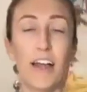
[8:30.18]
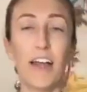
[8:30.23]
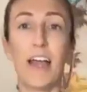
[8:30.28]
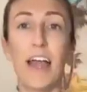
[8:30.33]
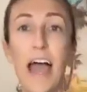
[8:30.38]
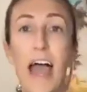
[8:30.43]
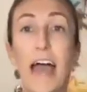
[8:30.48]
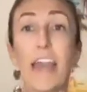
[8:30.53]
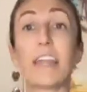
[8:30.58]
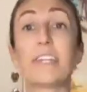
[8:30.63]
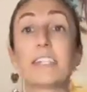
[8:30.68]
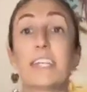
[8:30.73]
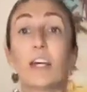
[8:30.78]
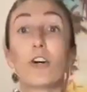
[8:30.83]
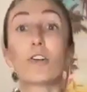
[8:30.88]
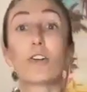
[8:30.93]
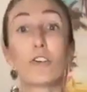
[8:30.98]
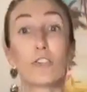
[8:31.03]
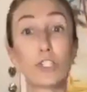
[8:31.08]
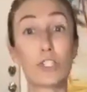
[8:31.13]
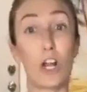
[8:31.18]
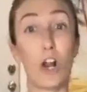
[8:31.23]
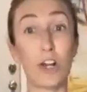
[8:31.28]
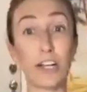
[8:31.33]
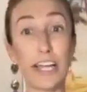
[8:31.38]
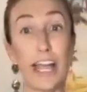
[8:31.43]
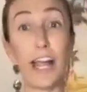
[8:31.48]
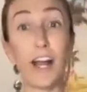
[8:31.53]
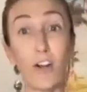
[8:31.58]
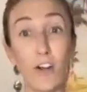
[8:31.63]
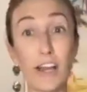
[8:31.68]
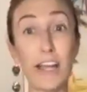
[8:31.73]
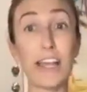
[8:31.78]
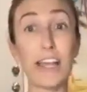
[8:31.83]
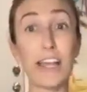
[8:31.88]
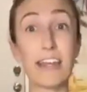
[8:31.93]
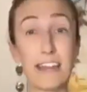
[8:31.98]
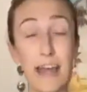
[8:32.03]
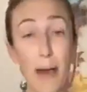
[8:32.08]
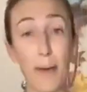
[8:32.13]
And until you start carrying
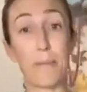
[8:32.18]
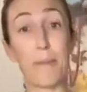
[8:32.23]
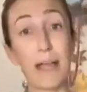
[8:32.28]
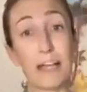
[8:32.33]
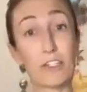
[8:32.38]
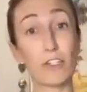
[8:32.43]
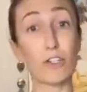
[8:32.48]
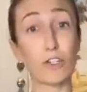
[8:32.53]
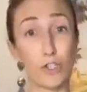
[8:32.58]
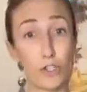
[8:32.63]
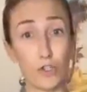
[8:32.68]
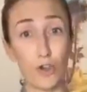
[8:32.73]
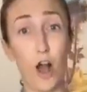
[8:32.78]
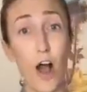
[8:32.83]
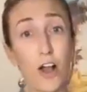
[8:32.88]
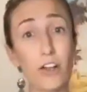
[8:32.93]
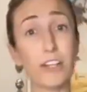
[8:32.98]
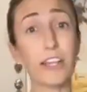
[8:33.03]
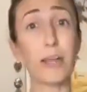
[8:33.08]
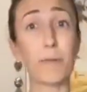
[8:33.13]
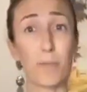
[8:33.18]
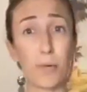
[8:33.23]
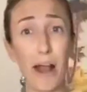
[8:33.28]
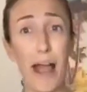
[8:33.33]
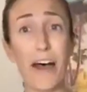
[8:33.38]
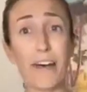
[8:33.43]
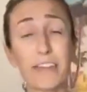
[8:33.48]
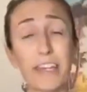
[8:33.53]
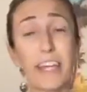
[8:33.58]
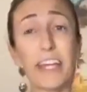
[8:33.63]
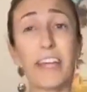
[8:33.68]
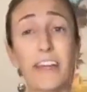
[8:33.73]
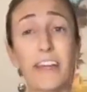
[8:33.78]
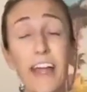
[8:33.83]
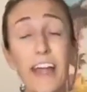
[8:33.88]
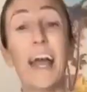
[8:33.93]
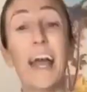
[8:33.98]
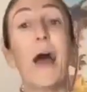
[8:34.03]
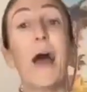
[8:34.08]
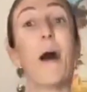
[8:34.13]
that mantle strongly and proudly,
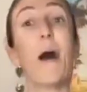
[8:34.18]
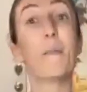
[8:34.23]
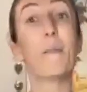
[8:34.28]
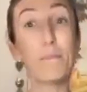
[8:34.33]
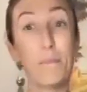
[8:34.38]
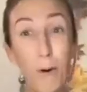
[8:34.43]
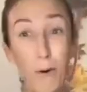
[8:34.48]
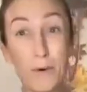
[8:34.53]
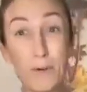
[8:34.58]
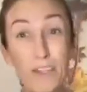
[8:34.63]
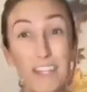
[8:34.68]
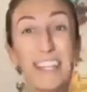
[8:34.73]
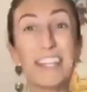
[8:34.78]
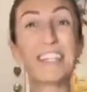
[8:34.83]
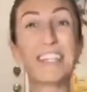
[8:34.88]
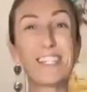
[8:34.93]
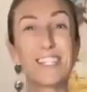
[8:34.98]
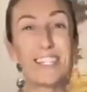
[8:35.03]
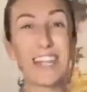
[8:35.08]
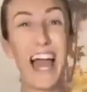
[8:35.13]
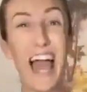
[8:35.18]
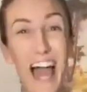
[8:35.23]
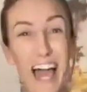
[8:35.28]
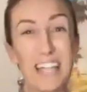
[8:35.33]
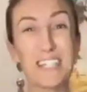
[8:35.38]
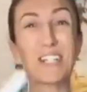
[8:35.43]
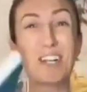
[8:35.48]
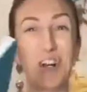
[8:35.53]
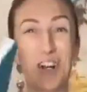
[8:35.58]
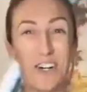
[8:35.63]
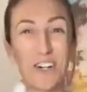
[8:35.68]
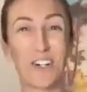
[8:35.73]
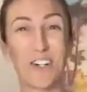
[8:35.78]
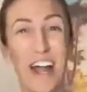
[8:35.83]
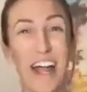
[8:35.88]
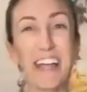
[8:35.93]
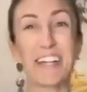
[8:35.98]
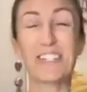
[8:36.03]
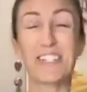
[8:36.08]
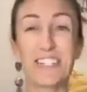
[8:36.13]
boldly and
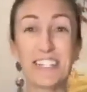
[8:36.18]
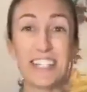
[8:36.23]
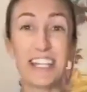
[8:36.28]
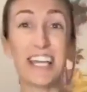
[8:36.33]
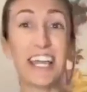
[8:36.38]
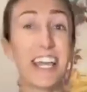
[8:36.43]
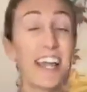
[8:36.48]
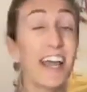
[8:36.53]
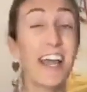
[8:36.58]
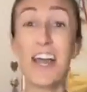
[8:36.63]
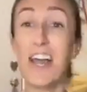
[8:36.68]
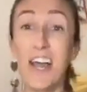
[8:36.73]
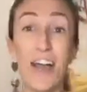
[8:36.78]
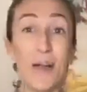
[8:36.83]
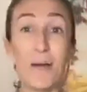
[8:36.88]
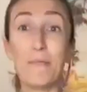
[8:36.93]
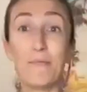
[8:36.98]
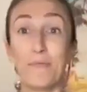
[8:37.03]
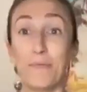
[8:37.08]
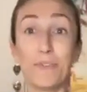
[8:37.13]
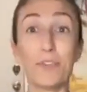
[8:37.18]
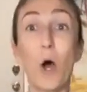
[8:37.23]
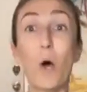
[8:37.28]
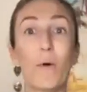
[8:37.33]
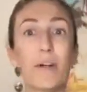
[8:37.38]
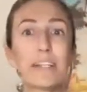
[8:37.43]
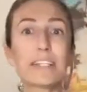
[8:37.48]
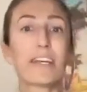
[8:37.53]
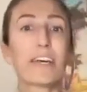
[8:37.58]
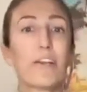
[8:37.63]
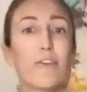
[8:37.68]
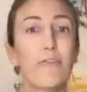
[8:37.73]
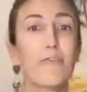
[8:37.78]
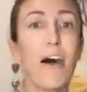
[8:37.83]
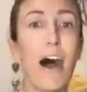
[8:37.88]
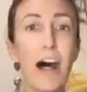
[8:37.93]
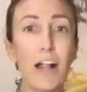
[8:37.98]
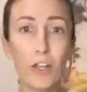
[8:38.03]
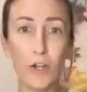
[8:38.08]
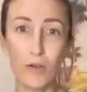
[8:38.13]
courageously, no one's gonna
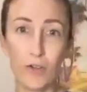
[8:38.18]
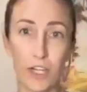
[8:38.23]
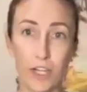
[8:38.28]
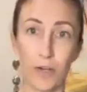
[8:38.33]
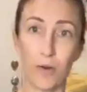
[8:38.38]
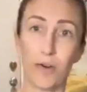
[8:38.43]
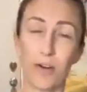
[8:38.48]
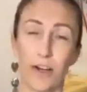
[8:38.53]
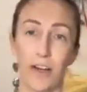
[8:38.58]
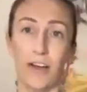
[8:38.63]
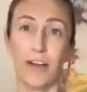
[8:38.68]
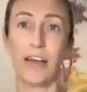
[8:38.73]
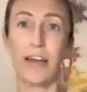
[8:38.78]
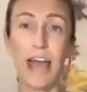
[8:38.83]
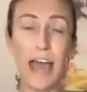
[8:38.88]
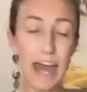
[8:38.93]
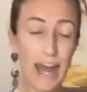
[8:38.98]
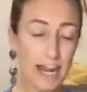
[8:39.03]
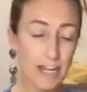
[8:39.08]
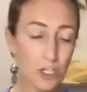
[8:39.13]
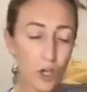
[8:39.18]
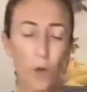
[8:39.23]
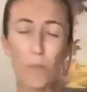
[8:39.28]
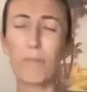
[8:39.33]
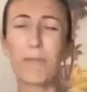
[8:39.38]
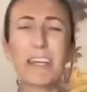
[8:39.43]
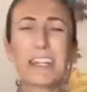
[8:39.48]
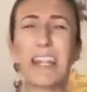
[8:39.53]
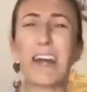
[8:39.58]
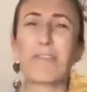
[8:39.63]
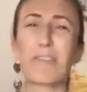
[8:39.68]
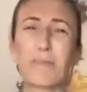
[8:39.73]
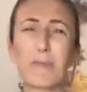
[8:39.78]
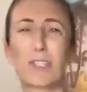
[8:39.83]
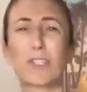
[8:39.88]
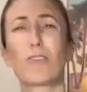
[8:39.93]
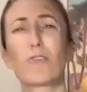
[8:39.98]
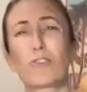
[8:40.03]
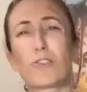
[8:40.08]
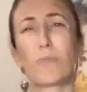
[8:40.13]
follow you. And I don't mean that from a
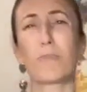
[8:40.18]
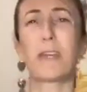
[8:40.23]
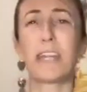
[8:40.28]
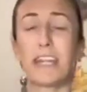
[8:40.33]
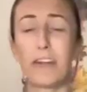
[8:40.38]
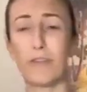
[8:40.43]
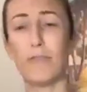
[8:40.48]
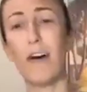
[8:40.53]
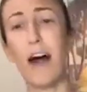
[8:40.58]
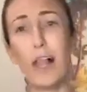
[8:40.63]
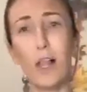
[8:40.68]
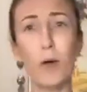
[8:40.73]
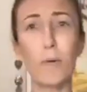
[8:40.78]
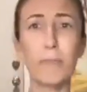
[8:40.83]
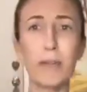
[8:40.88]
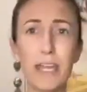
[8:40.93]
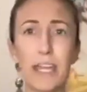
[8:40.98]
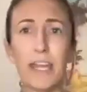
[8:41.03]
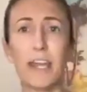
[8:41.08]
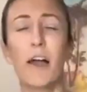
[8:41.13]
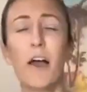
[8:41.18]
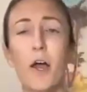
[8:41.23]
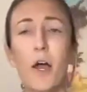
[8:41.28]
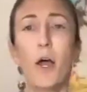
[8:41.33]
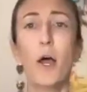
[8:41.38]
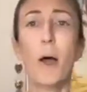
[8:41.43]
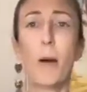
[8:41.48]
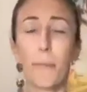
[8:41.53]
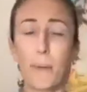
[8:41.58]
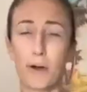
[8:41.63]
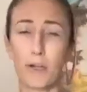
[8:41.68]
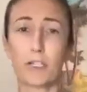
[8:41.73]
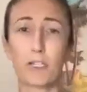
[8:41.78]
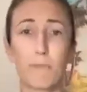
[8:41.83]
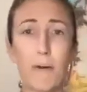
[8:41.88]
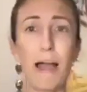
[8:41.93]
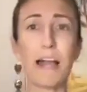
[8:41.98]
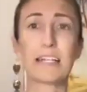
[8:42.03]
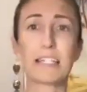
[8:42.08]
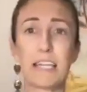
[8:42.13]
social media follow me
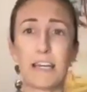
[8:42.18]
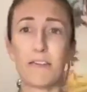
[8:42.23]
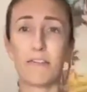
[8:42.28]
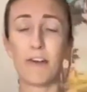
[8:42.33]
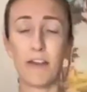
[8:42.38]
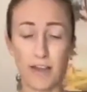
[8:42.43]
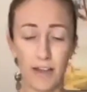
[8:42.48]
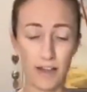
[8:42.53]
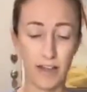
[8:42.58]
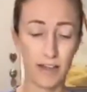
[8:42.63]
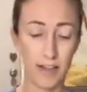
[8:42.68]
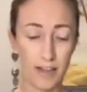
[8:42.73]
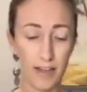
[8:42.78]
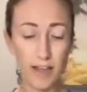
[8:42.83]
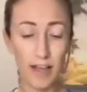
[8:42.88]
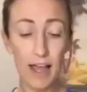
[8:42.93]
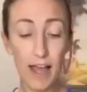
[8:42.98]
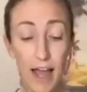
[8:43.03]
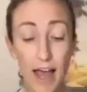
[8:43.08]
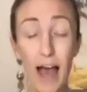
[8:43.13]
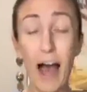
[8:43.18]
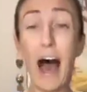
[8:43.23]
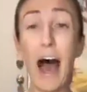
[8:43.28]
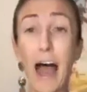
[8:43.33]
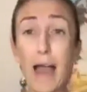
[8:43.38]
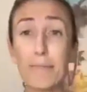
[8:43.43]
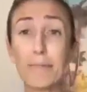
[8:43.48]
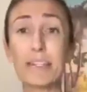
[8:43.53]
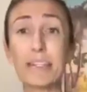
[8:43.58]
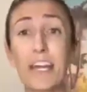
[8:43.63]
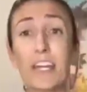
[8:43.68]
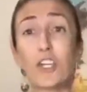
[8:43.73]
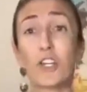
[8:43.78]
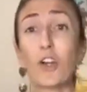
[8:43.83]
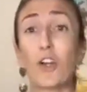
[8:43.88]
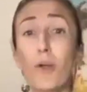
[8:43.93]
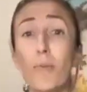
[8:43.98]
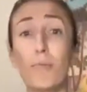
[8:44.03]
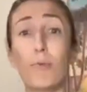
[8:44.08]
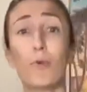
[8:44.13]
perspective. I mean that you're
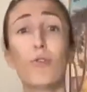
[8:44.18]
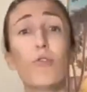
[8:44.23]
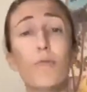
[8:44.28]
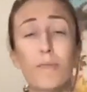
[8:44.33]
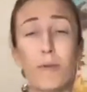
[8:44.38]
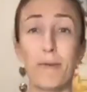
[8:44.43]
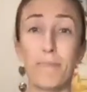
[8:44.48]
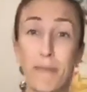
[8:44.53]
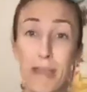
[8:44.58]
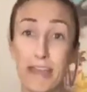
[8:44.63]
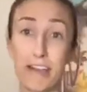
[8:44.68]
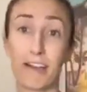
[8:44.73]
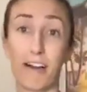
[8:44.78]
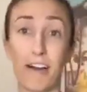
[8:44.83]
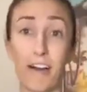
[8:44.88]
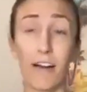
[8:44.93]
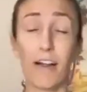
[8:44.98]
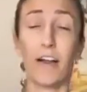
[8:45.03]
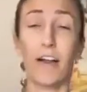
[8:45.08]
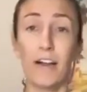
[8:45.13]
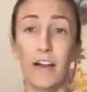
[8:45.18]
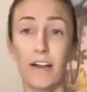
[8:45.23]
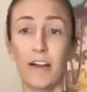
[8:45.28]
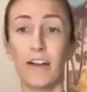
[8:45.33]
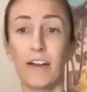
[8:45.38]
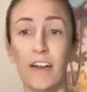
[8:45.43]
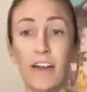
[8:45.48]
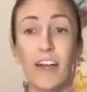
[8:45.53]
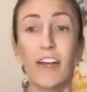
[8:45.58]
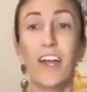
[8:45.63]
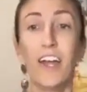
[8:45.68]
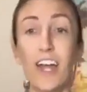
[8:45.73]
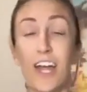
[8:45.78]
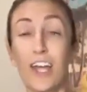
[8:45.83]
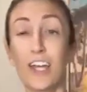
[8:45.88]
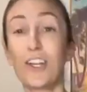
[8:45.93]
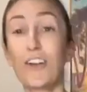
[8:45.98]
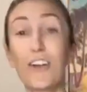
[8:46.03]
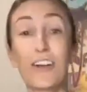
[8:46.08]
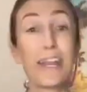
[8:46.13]
a movement maker,
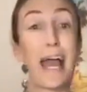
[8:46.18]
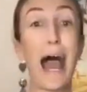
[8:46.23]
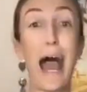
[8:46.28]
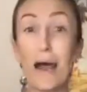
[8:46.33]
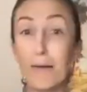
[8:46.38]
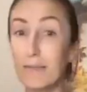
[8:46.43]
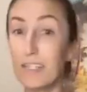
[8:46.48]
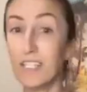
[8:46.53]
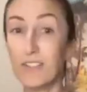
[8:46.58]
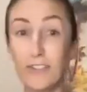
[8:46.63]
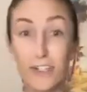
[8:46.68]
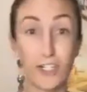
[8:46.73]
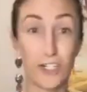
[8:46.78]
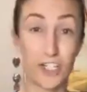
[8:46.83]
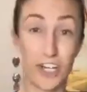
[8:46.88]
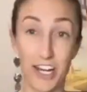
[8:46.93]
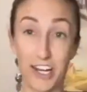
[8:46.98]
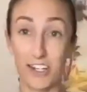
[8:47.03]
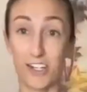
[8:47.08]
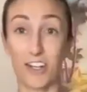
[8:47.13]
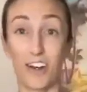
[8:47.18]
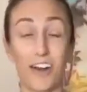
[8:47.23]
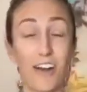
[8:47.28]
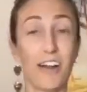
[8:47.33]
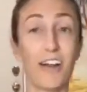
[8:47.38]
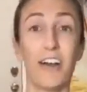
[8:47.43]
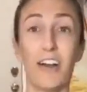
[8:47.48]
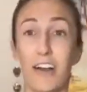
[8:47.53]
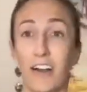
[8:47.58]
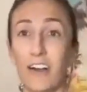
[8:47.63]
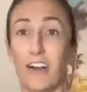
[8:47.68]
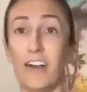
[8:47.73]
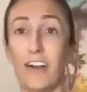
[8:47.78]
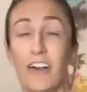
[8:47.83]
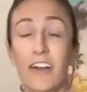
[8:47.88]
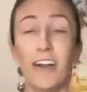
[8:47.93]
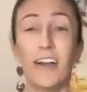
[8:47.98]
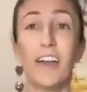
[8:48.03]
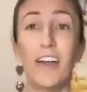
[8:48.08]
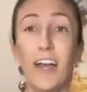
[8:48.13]
you're an atmosphere changer,
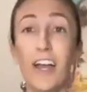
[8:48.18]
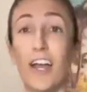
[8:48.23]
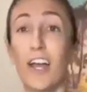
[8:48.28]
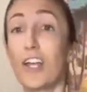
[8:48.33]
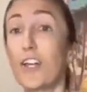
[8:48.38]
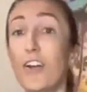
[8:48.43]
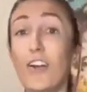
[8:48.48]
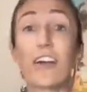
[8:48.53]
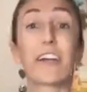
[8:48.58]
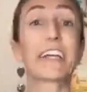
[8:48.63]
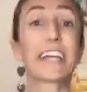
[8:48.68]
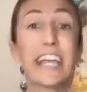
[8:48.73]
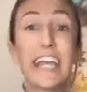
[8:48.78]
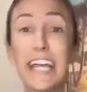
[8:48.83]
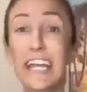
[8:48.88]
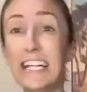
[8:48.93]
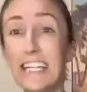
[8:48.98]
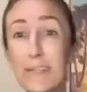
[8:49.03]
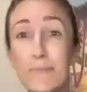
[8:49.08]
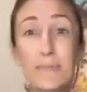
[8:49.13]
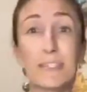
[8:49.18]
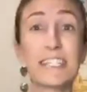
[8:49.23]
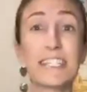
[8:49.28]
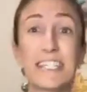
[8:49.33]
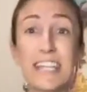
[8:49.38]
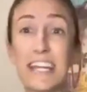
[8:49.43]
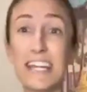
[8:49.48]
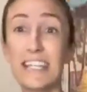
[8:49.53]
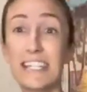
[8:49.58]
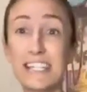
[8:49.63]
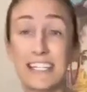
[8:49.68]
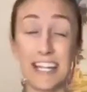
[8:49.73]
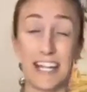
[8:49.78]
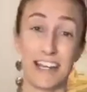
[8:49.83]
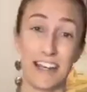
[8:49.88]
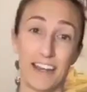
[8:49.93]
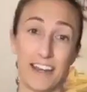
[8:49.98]
you're a kingdom citizen.